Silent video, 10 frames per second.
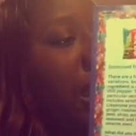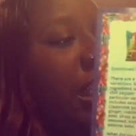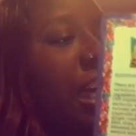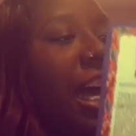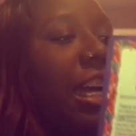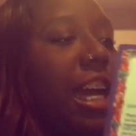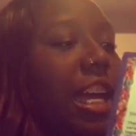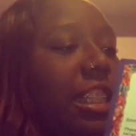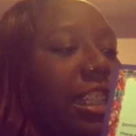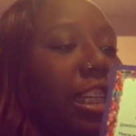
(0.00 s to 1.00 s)

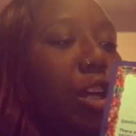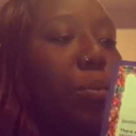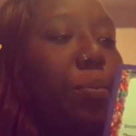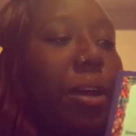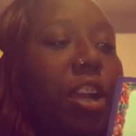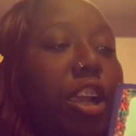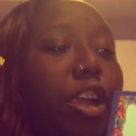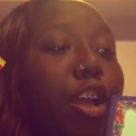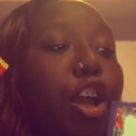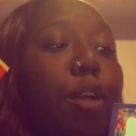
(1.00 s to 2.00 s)
Jagashio
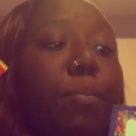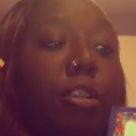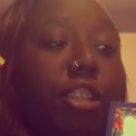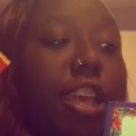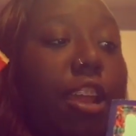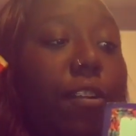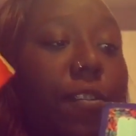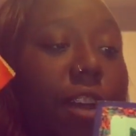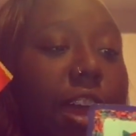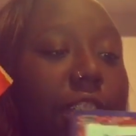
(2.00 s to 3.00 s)
Butter Potato
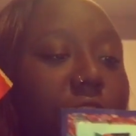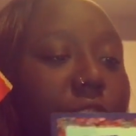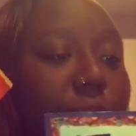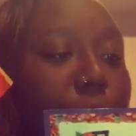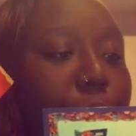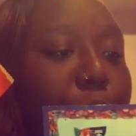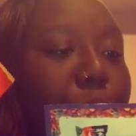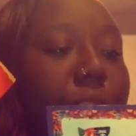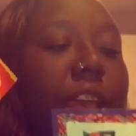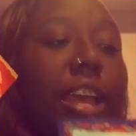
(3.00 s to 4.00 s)
Fries. So
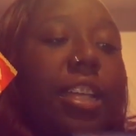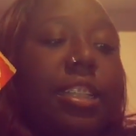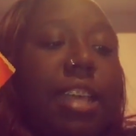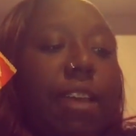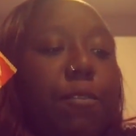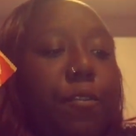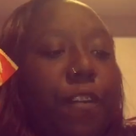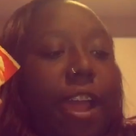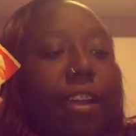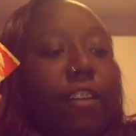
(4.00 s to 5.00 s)
Celery
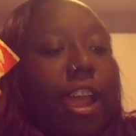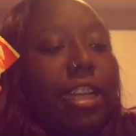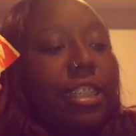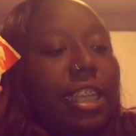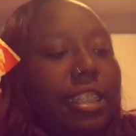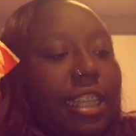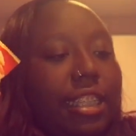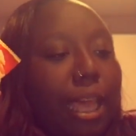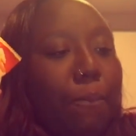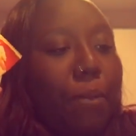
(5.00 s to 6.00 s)
fried crackers that
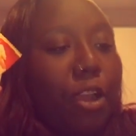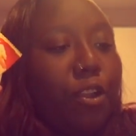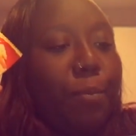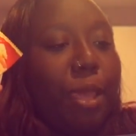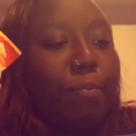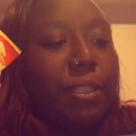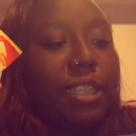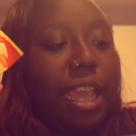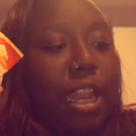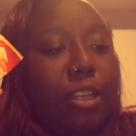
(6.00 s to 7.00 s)
taste like buttery baked
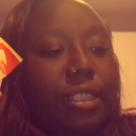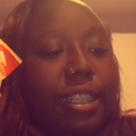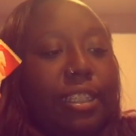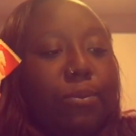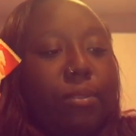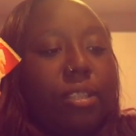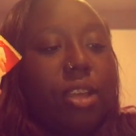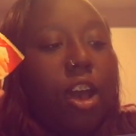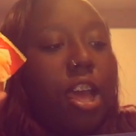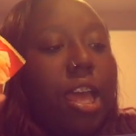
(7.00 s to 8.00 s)
potatoes, seasoned with
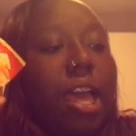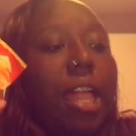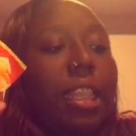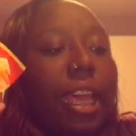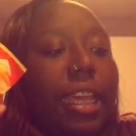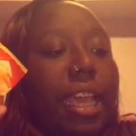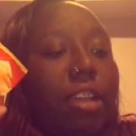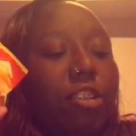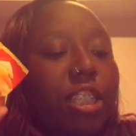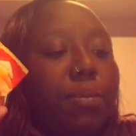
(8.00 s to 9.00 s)
salt, white
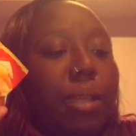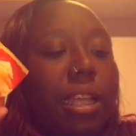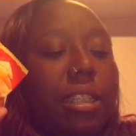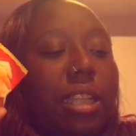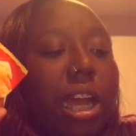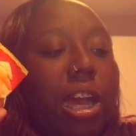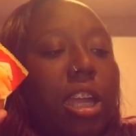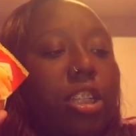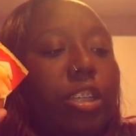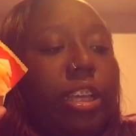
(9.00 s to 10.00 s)
and crispy. It's not
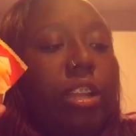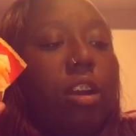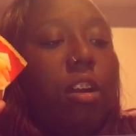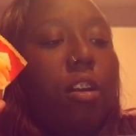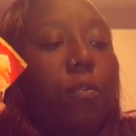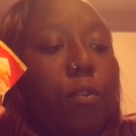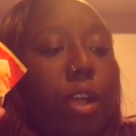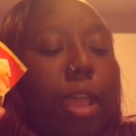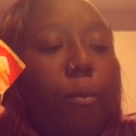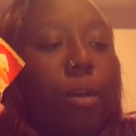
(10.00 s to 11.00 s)
hard to eat all
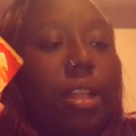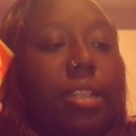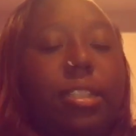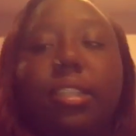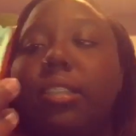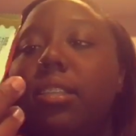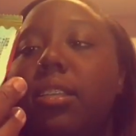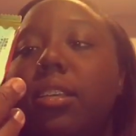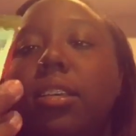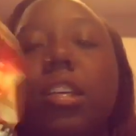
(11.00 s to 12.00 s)
four at once.
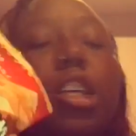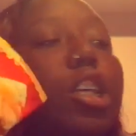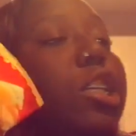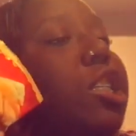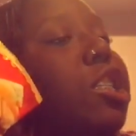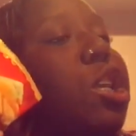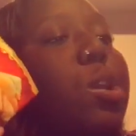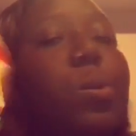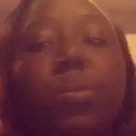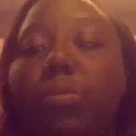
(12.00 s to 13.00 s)

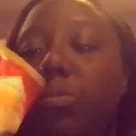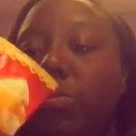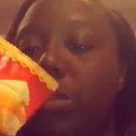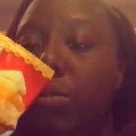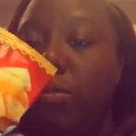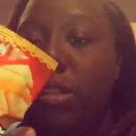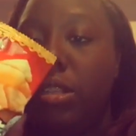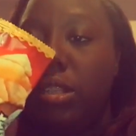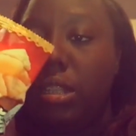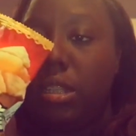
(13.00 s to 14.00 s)
So, wait, what
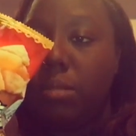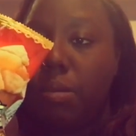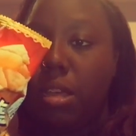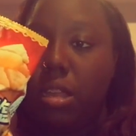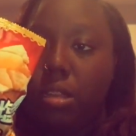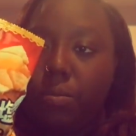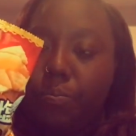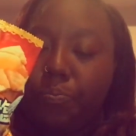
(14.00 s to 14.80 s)
did they describe?